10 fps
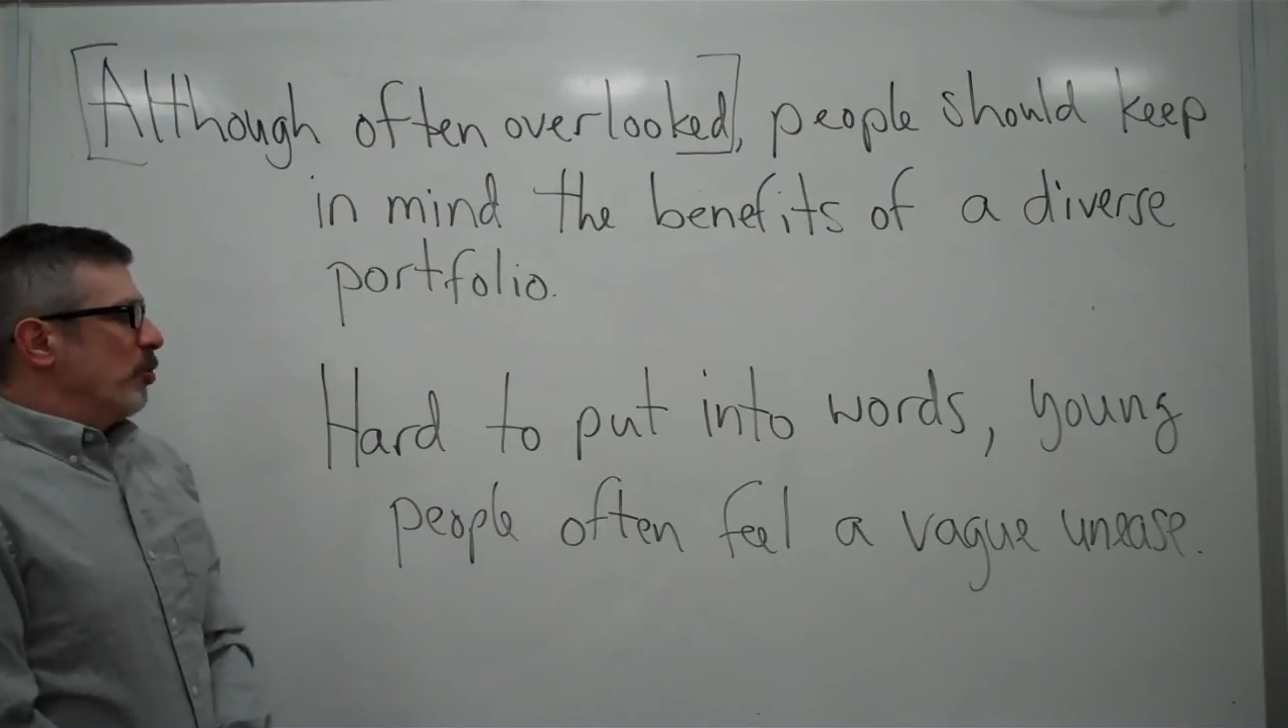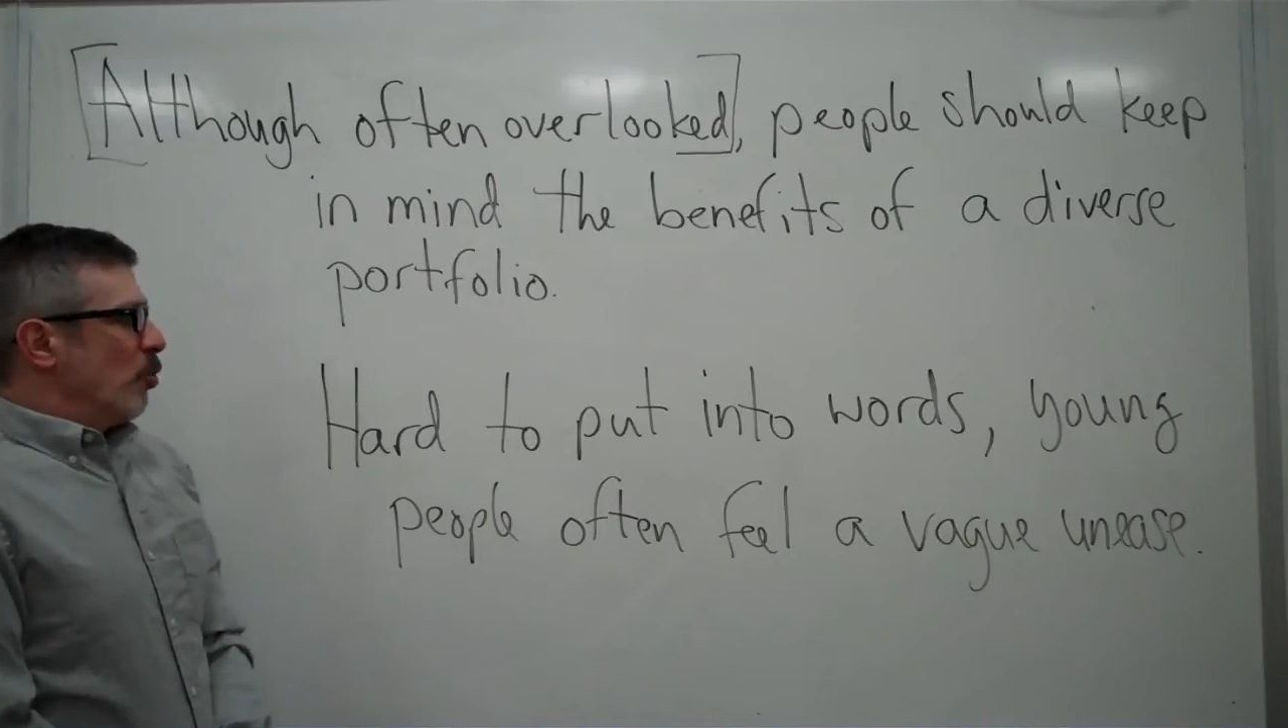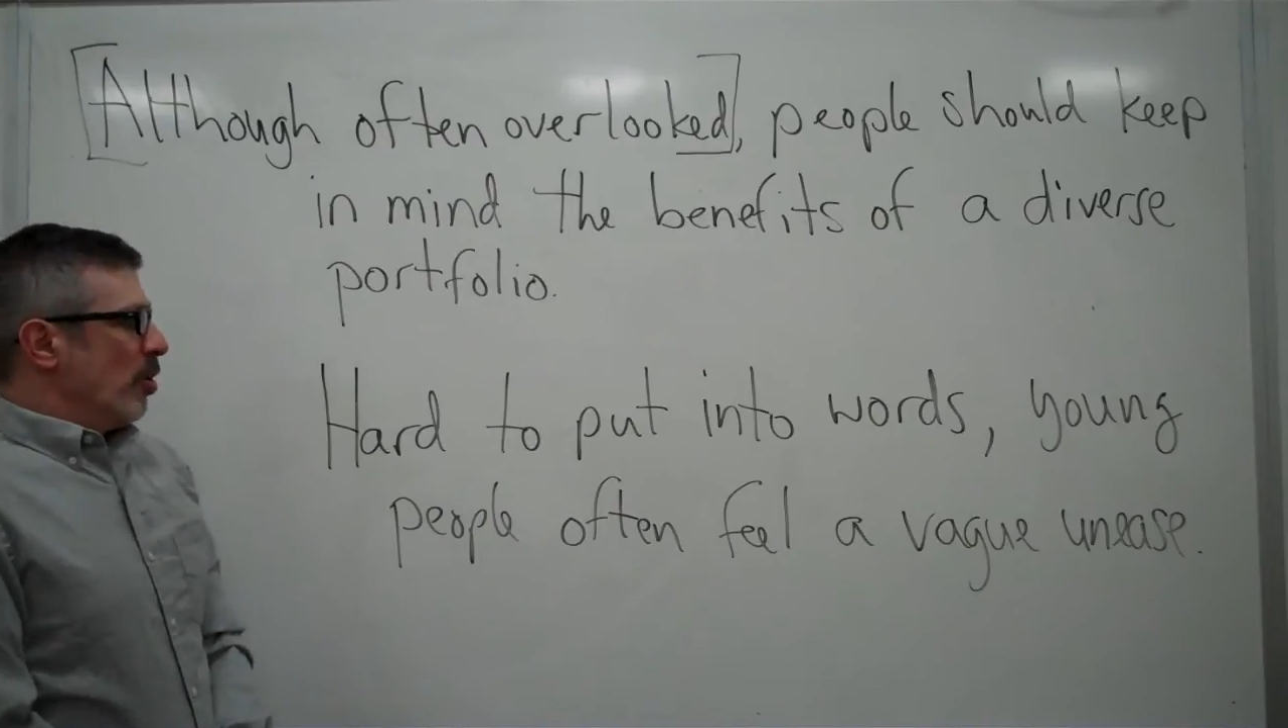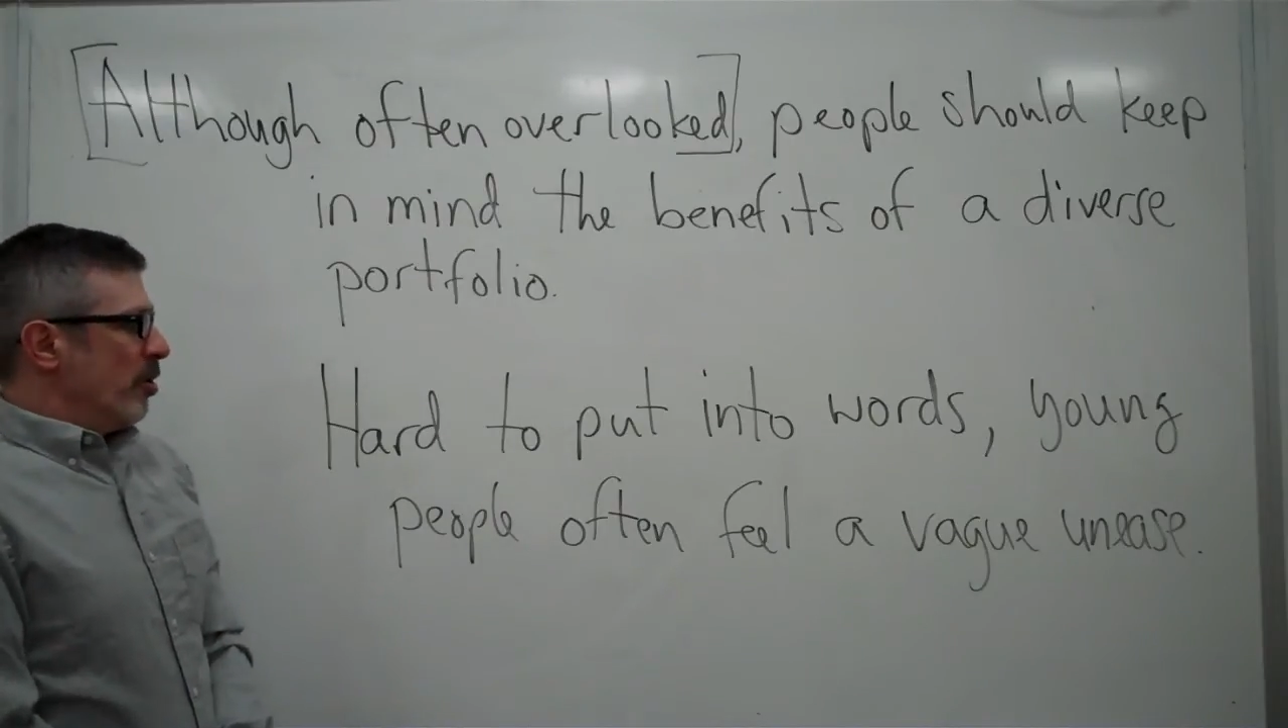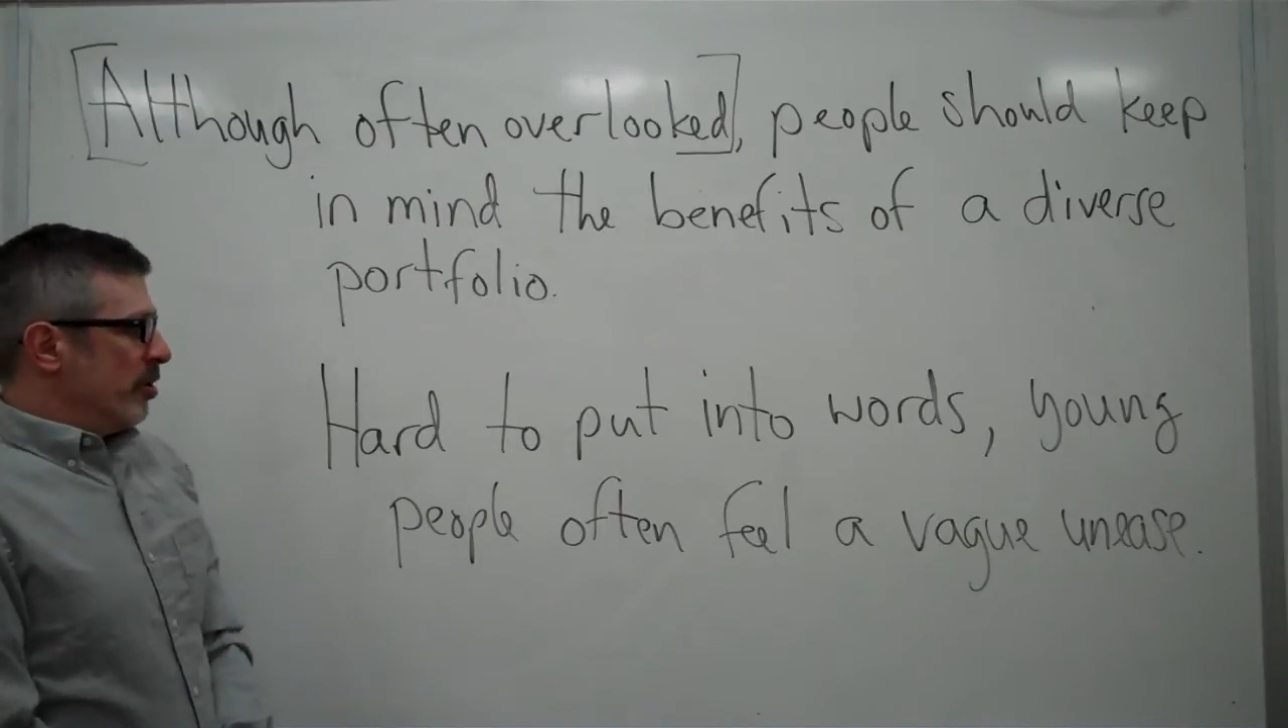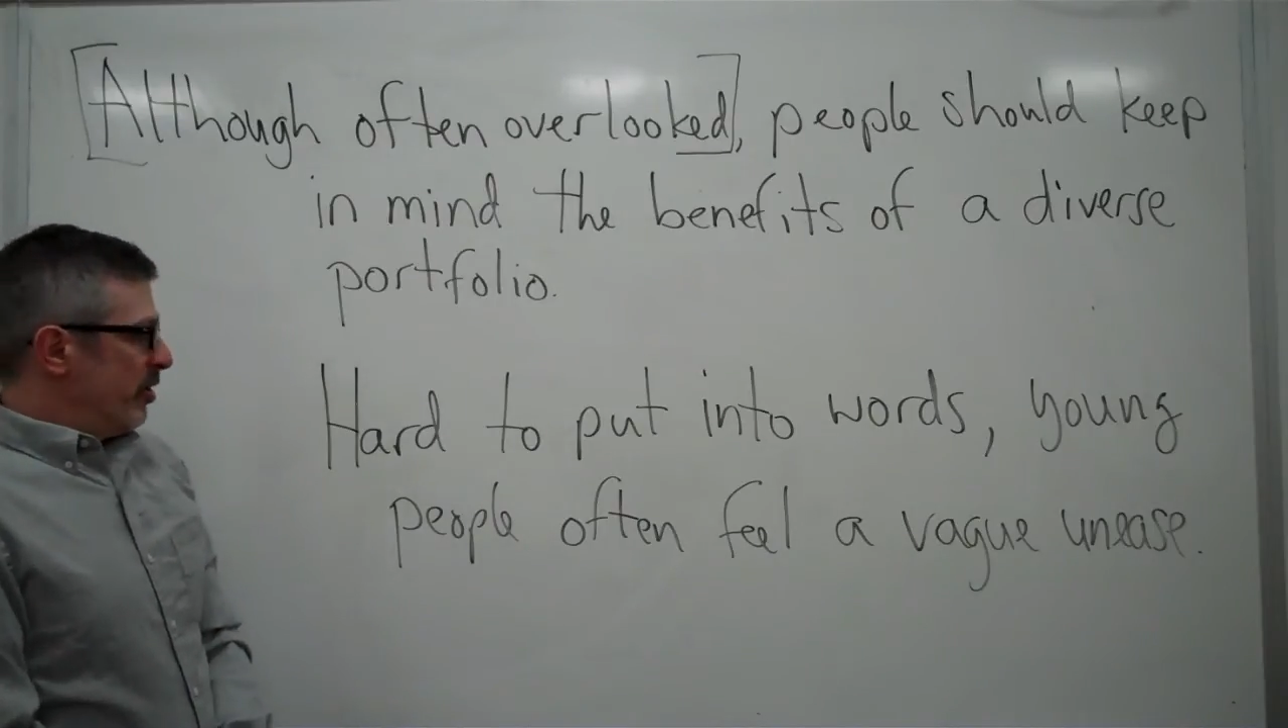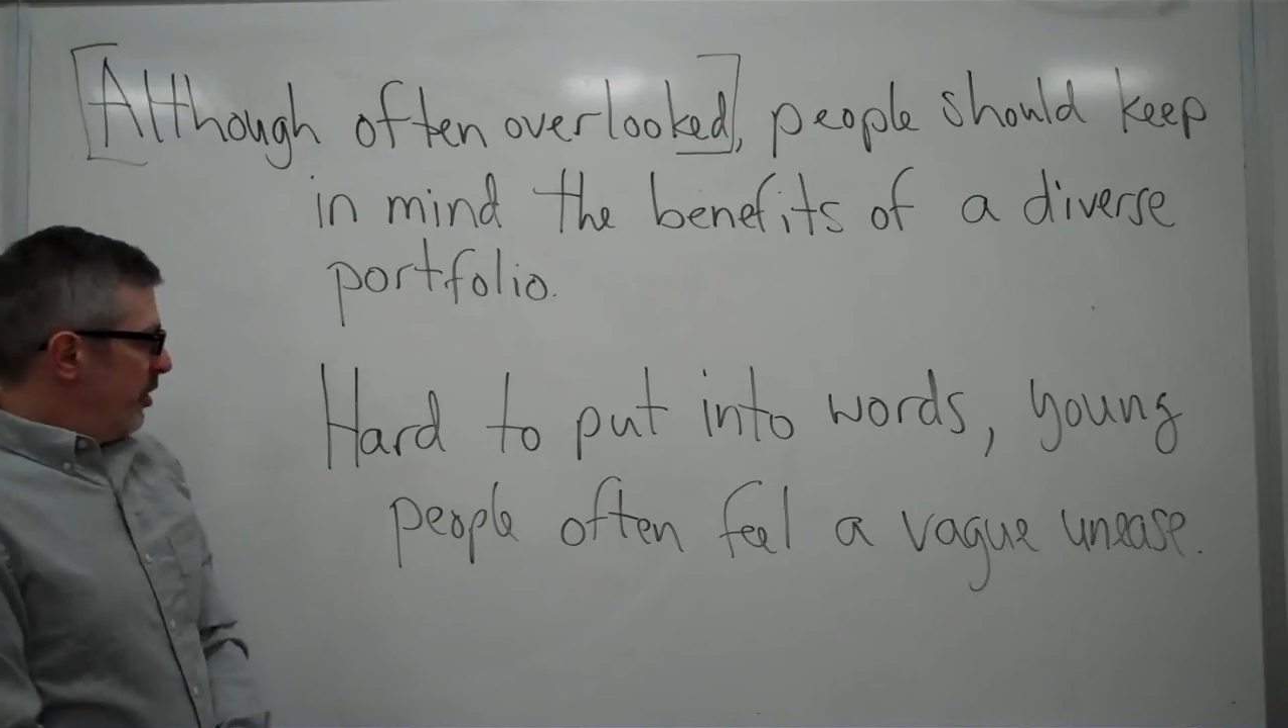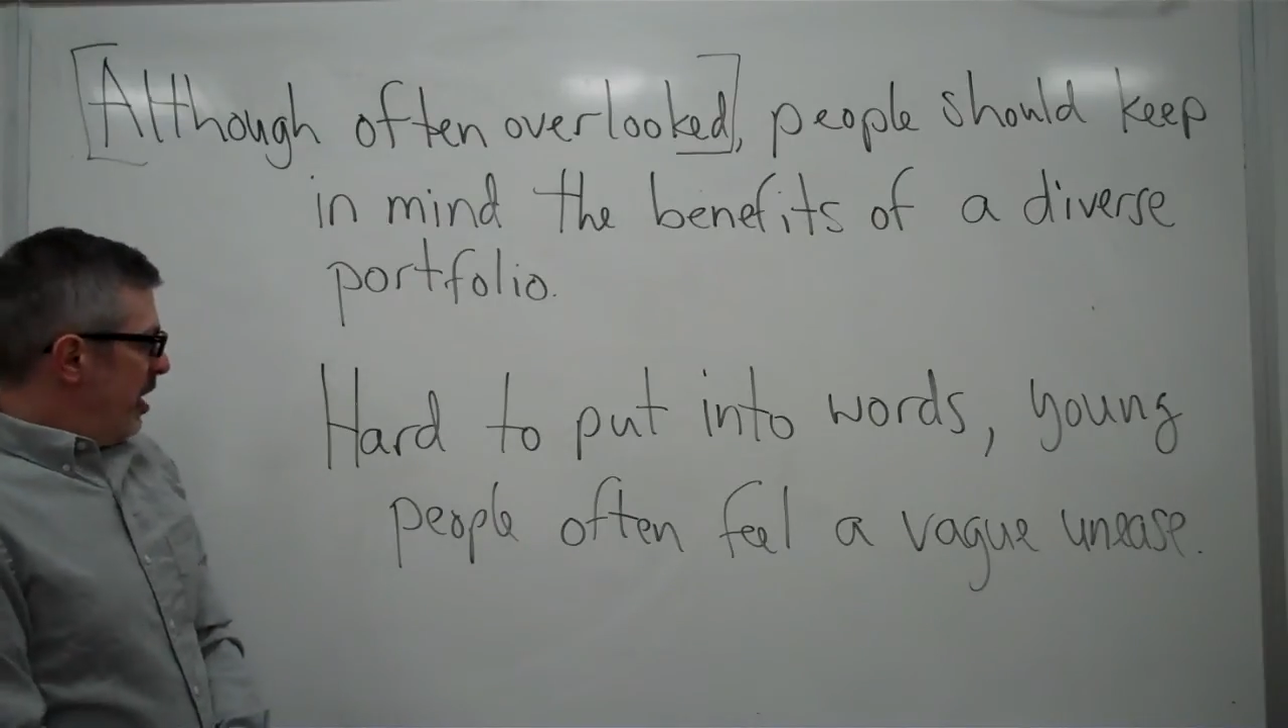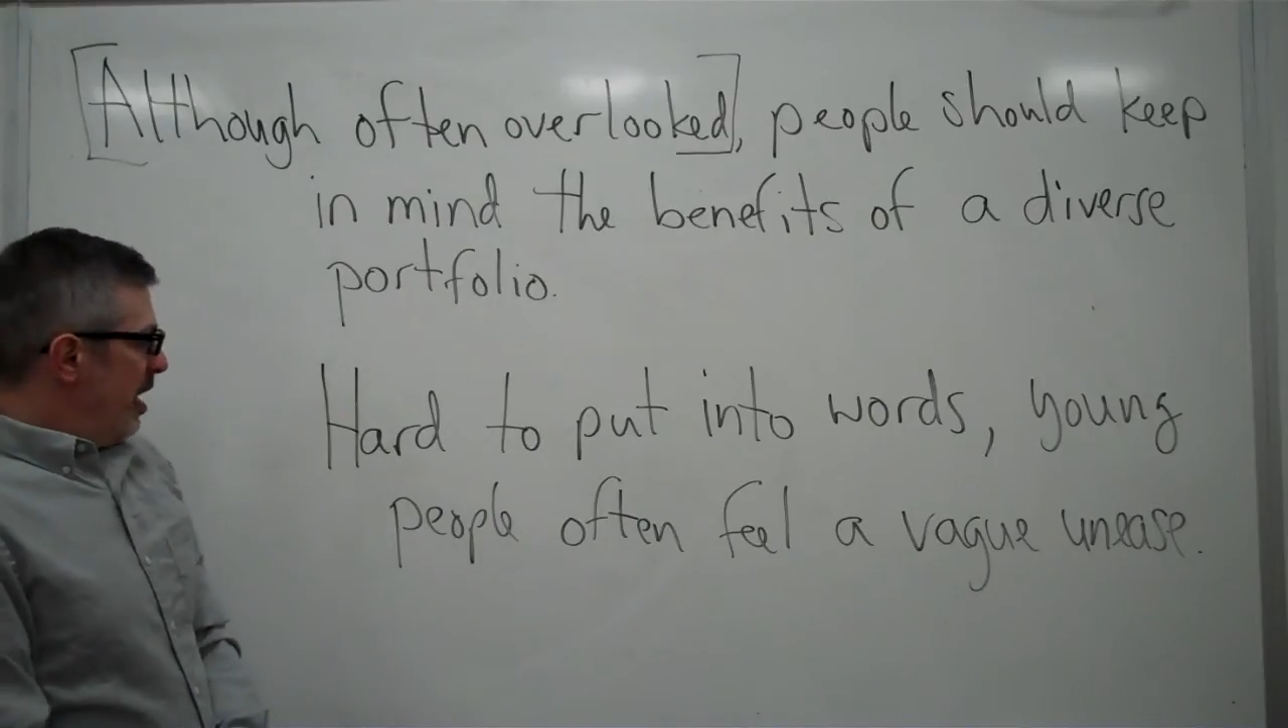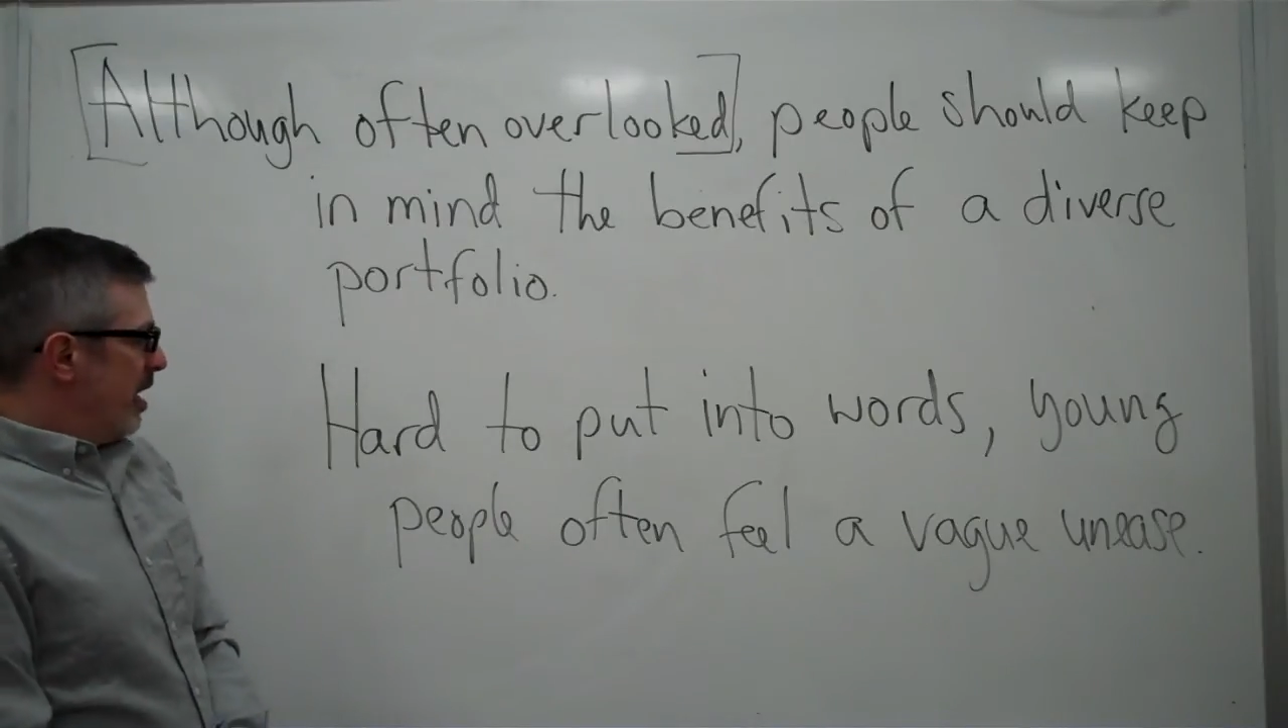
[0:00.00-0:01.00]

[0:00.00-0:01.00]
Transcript: words,